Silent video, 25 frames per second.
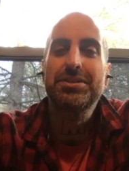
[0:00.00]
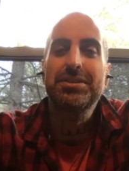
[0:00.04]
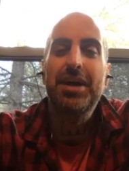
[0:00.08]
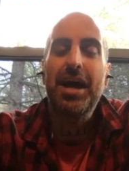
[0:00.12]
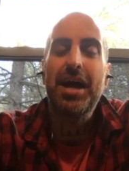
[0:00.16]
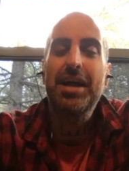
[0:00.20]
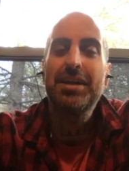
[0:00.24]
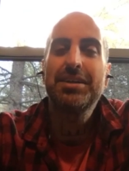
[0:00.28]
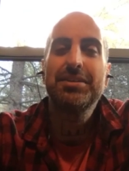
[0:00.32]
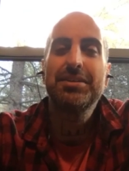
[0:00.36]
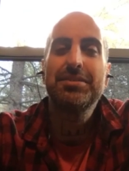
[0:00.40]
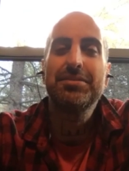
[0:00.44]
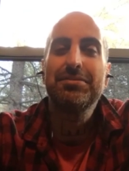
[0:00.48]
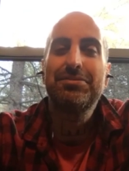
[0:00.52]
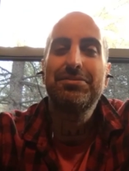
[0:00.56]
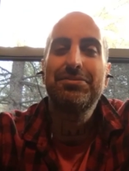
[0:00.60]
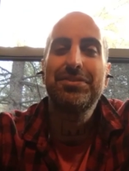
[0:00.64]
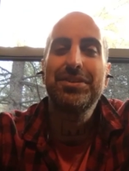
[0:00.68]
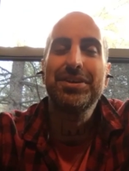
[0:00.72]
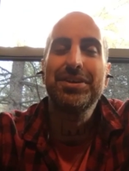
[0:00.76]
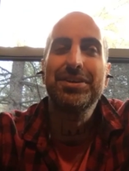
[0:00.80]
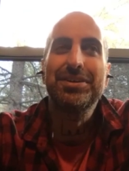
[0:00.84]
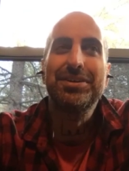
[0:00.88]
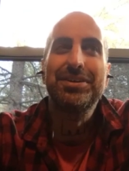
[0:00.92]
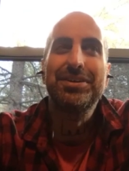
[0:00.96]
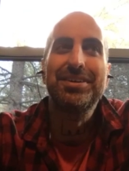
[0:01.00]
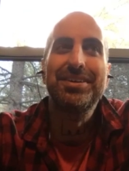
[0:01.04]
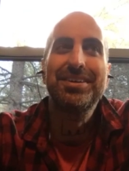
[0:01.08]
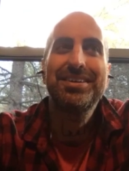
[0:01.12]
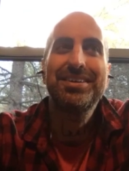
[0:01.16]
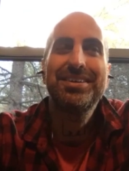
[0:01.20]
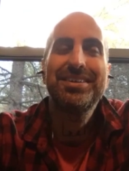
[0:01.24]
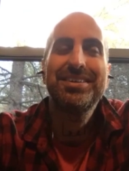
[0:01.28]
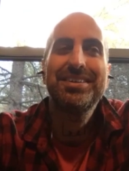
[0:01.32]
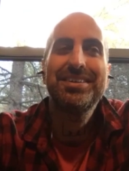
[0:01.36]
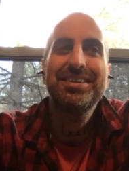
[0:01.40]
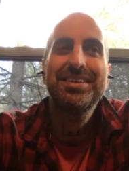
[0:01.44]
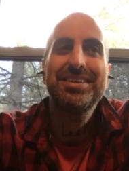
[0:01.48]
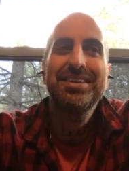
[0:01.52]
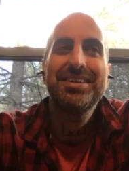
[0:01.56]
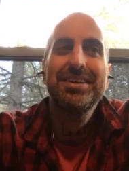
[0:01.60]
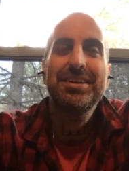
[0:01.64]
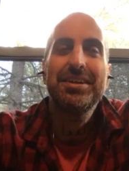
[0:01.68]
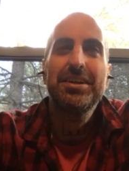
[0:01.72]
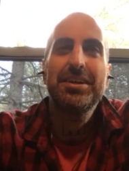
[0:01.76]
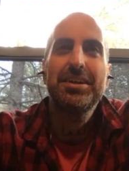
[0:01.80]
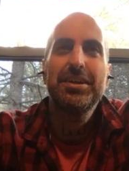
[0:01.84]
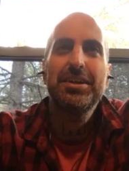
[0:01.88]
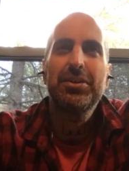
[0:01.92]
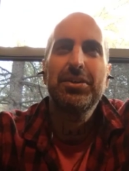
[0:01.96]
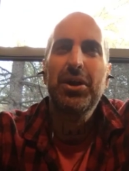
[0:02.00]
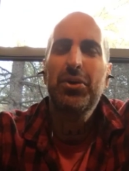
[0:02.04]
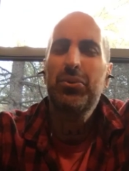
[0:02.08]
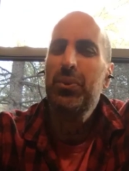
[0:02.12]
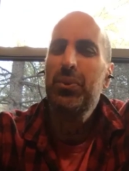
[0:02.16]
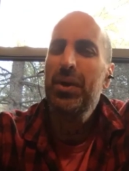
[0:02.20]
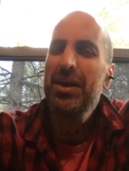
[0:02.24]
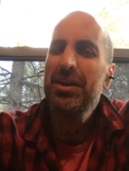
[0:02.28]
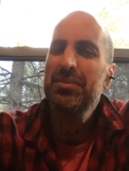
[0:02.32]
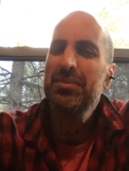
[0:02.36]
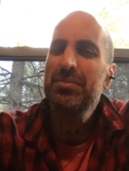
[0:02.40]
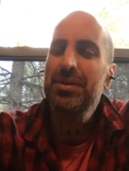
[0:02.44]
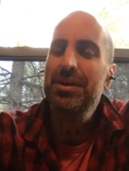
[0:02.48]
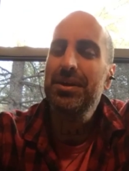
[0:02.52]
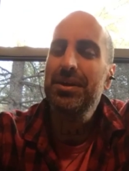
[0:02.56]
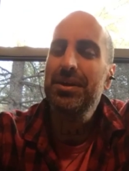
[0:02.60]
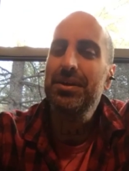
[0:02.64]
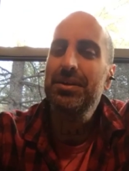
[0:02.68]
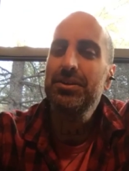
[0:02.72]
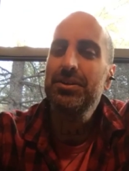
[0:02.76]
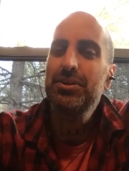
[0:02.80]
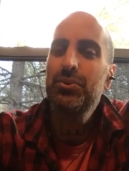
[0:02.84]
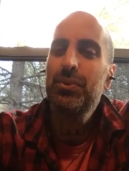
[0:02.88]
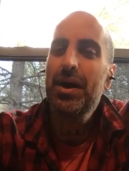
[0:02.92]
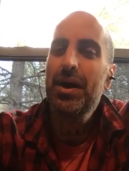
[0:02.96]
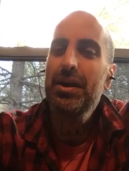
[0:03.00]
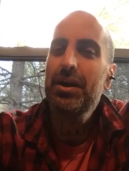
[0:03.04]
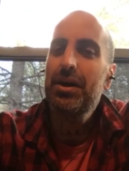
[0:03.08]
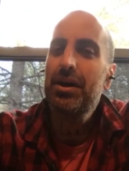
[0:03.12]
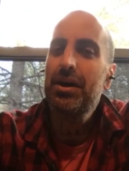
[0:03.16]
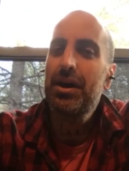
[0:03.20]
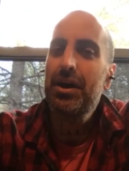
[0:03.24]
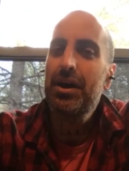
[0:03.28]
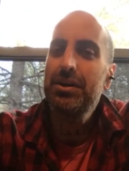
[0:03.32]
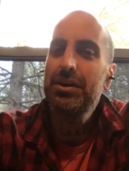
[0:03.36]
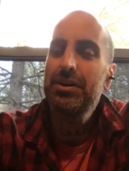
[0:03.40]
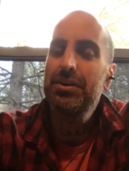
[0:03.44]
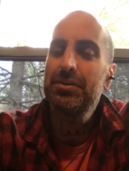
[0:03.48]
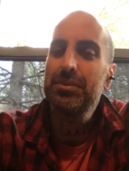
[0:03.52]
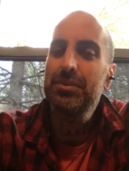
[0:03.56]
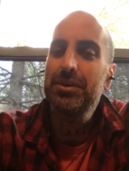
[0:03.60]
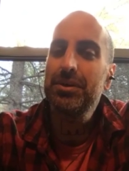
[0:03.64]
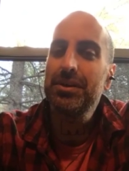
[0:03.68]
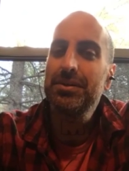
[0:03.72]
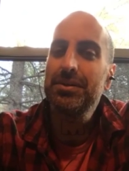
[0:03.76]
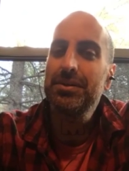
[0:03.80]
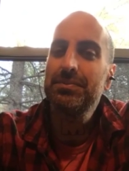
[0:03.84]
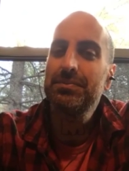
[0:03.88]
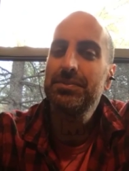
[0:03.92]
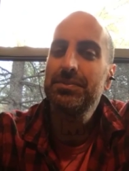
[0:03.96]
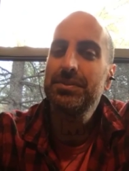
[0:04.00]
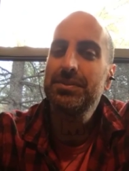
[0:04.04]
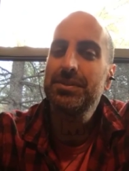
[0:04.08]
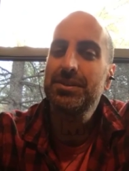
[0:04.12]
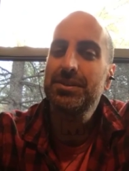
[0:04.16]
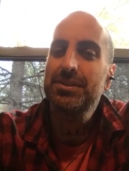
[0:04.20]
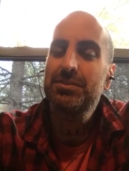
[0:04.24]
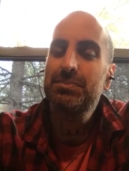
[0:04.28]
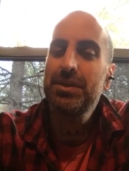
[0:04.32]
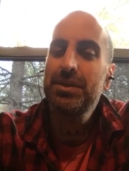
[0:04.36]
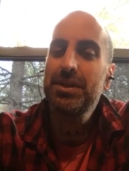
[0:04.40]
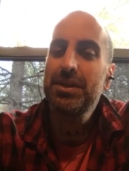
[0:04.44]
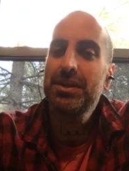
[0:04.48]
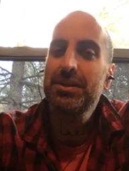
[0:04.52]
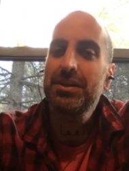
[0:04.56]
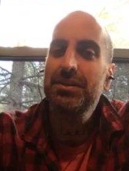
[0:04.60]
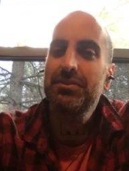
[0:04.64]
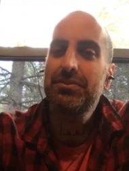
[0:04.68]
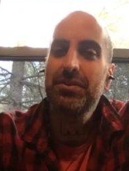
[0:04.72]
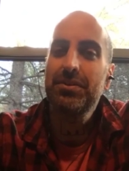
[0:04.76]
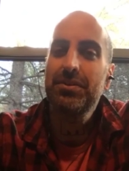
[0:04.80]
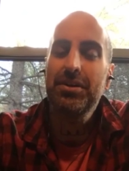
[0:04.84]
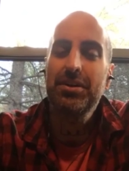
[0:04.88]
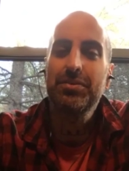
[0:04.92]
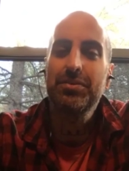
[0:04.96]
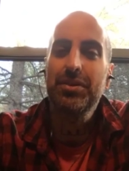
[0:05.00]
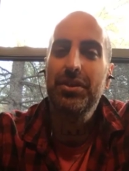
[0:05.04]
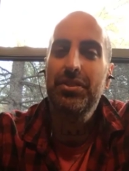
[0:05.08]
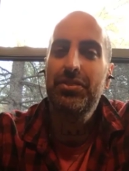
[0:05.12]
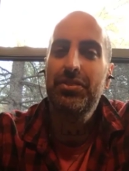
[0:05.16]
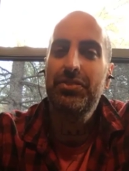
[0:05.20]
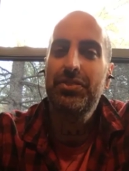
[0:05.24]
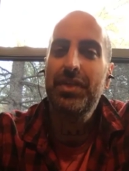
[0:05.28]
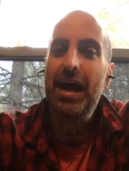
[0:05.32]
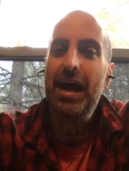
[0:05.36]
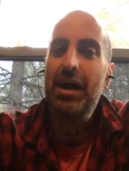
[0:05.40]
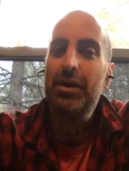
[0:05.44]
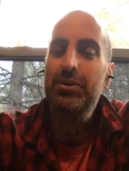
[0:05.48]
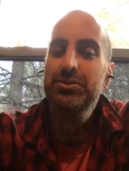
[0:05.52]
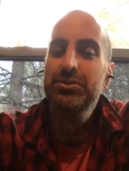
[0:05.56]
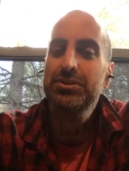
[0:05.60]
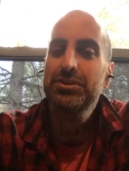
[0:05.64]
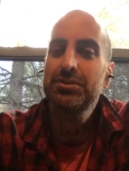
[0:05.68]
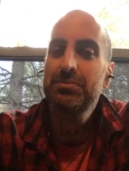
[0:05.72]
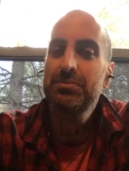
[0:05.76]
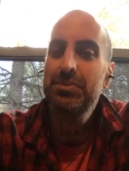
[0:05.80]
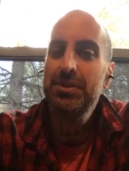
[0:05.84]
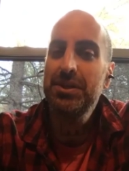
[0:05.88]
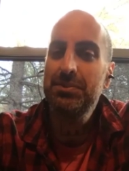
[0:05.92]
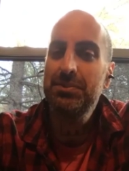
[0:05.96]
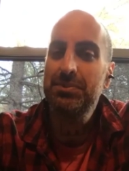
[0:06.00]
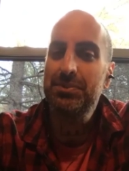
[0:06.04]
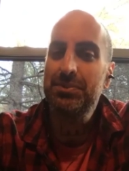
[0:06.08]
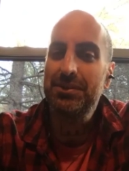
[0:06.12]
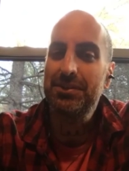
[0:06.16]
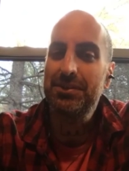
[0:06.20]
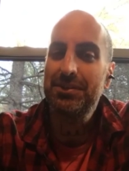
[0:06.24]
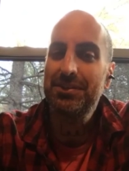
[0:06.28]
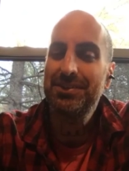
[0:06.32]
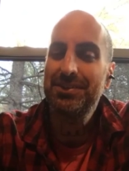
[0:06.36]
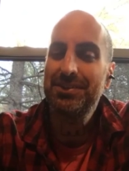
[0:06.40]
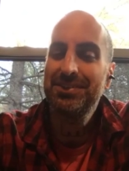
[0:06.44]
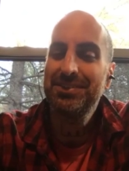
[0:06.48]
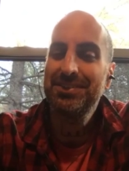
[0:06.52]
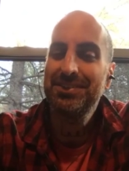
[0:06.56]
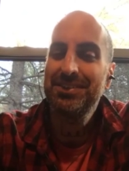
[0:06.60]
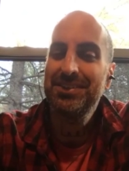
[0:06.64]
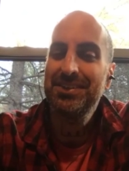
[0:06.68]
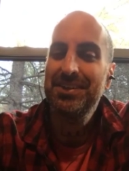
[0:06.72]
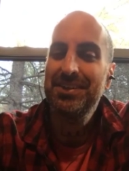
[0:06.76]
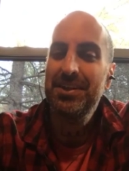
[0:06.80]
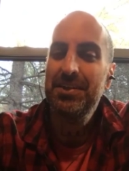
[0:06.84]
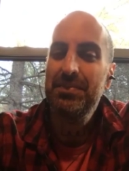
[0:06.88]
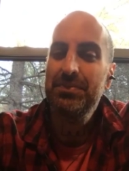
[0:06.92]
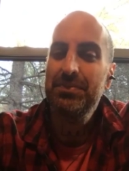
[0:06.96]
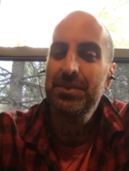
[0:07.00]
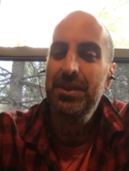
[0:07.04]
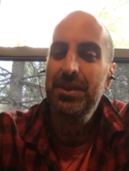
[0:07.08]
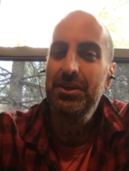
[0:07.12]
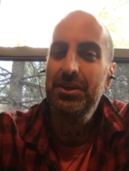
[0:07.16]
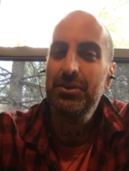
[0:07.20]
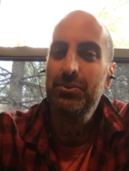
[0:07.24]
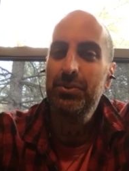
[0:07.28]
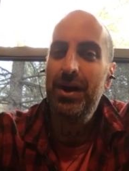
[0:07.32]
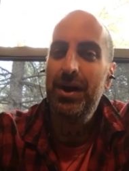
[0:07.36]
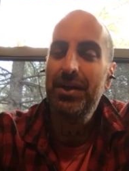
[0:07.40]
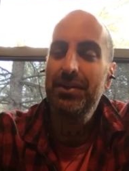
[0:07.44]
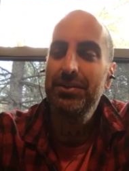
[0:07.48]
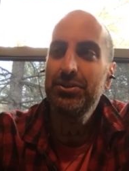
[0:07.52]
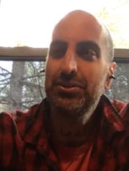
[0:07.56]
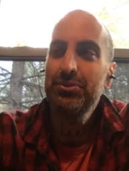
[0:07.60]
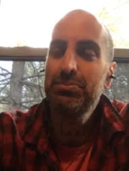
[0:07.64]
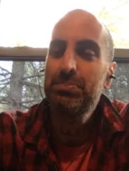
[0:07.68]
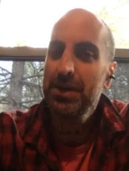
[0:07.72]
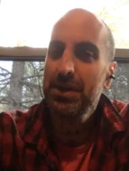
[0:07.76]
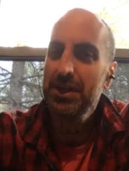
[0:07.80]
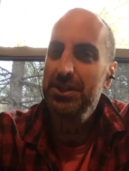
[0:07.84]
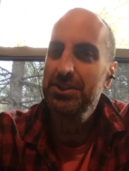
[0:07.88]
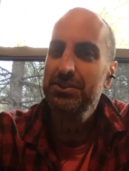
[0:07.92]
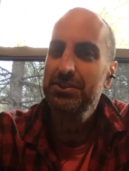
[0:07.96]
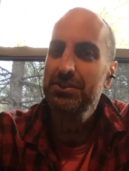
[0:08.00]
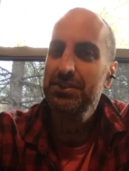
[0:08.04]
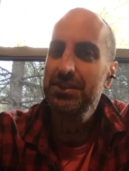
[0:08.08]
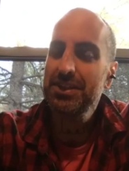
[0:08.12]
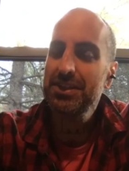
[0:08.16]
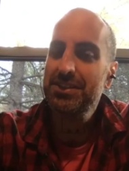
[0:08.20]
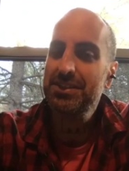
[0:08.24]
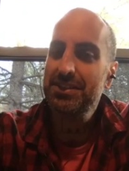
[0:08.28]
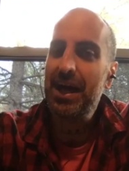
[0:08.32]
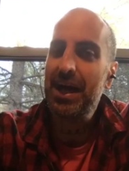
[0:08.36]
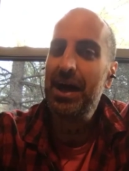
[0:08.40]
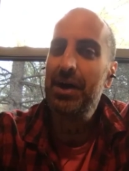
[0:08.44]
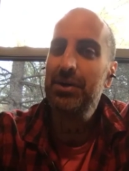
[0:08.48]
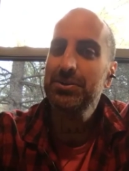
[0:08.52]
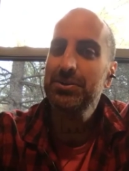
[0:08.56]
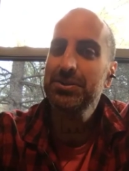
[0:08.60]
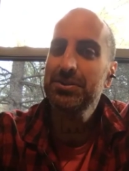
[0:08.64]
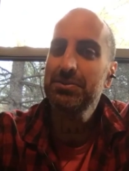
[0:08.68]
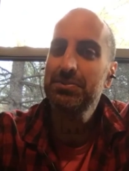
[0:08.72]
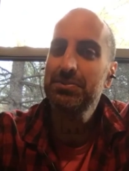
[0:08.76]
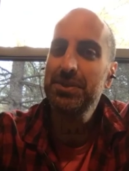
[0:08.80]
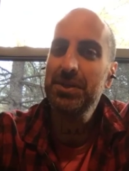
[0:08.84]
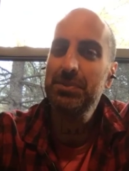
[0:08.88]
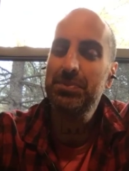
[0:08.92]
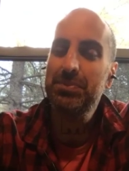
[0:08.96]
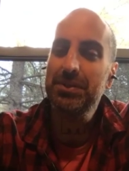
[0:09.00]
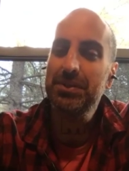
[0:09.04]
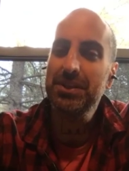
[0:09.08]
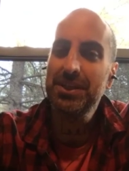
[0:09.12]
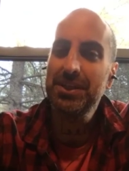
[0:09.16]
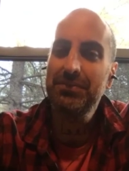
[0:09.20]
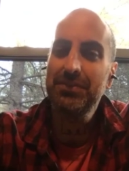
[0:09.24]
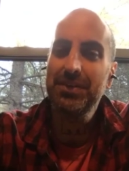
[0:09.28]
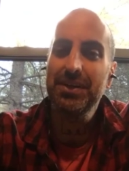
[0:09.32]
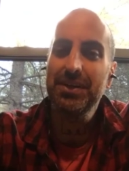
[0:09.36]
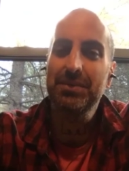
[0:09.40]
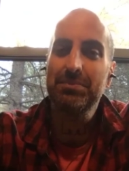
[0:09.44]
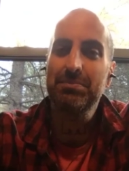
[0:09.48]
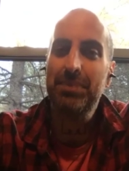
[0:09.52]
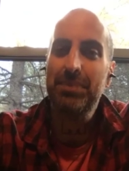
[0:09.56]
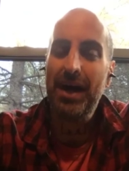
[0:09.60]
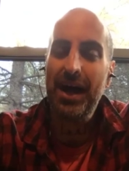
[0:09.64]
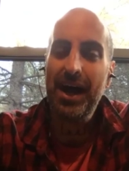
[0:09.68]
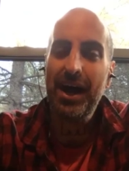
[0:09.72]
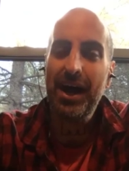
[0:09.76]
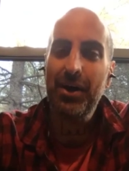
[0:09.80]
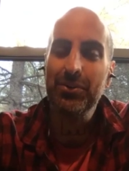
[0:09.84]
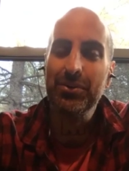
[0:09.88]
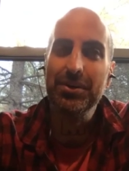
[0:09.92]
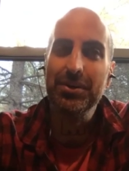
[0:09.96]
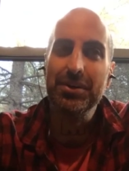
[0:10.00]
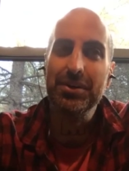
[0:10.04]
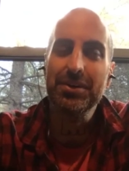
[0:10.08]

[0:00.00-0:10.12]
I didn't feel like, wait a minute, you want to hire me to speak in front of 1,000 people, and you picture these 1,000 people leaving empowered